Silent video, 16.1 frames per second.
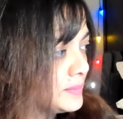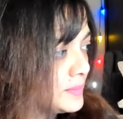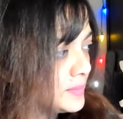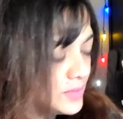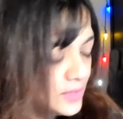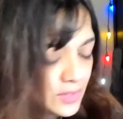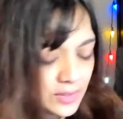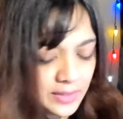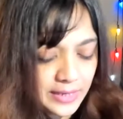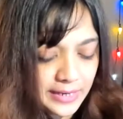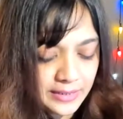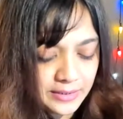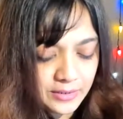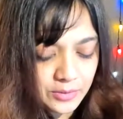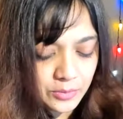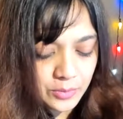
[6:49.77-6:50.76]
So
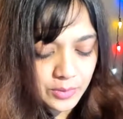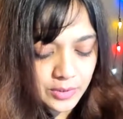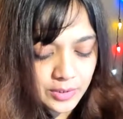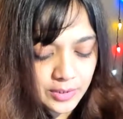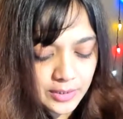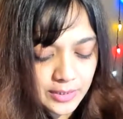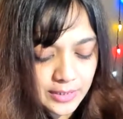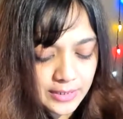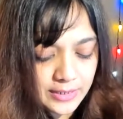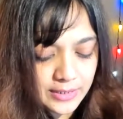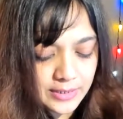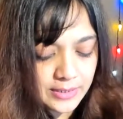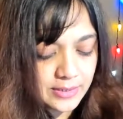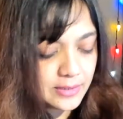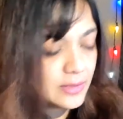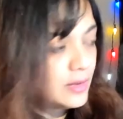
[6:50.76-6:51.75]
next word
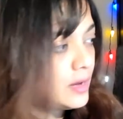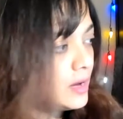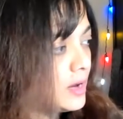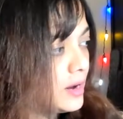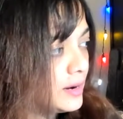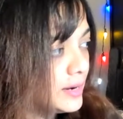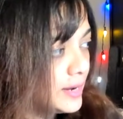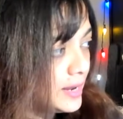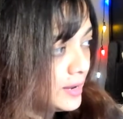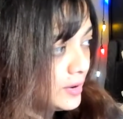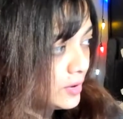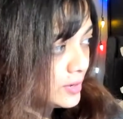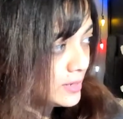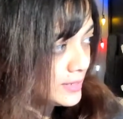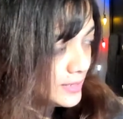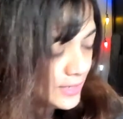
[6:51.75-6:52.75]
is
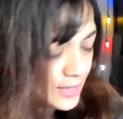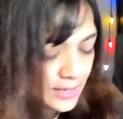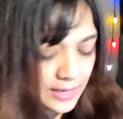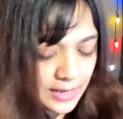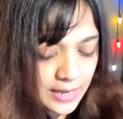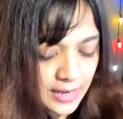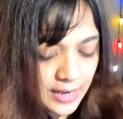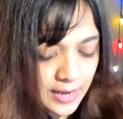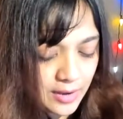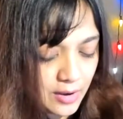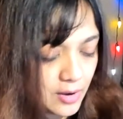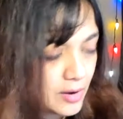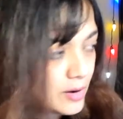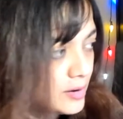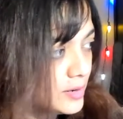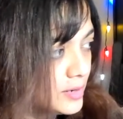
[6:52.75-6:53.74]
archaeology.
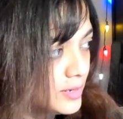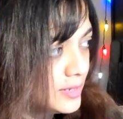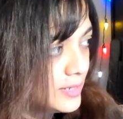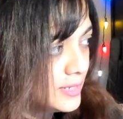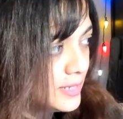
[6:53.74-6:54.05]
Archeology.